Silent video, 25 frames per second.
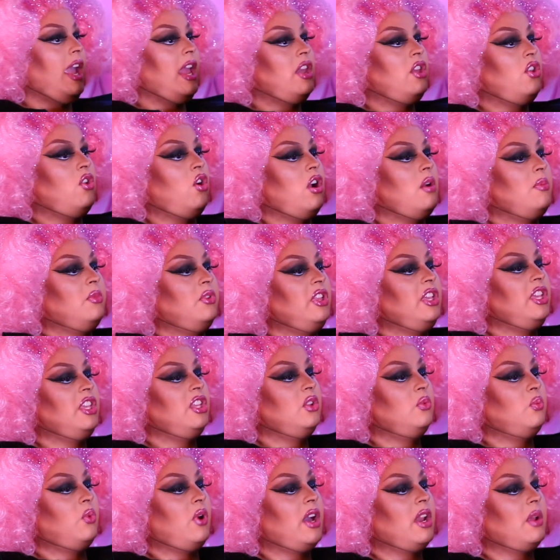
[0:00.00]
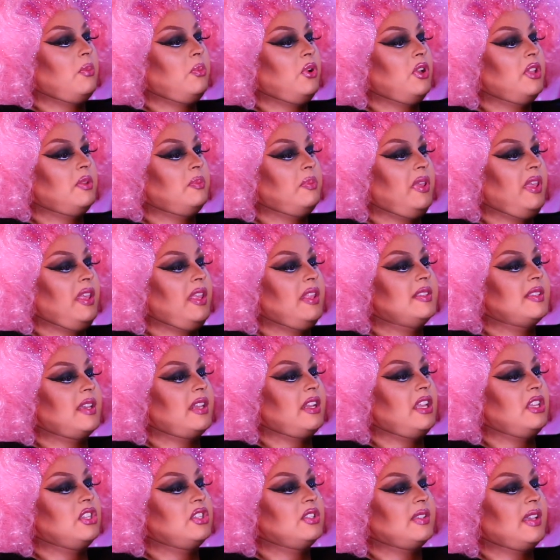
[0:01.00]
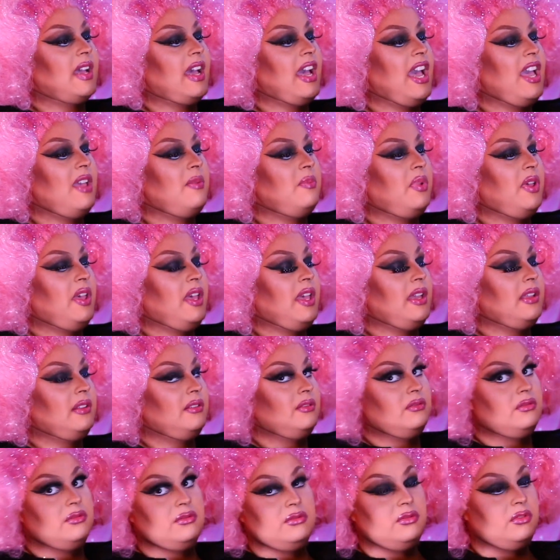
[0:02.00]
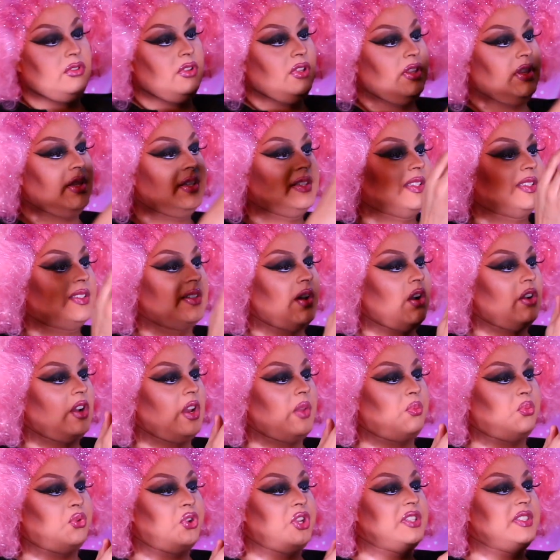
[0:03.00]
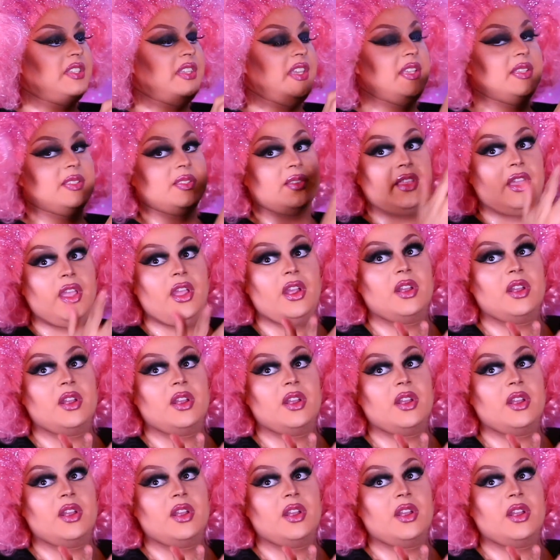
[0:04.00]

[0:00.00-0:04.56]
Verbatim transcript: And normally you'd wanna put pins on each side, but this is already pre-teased, so the